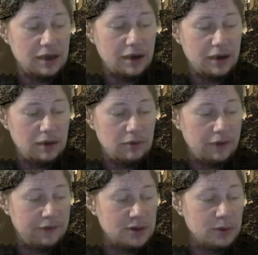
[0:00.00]
I
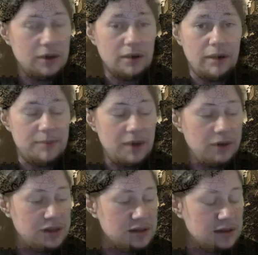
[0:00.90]
offered to undergo
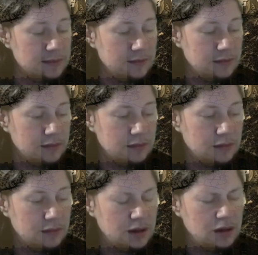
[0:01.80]
hypnosis."
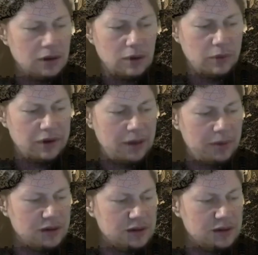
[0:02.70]
"What happened?"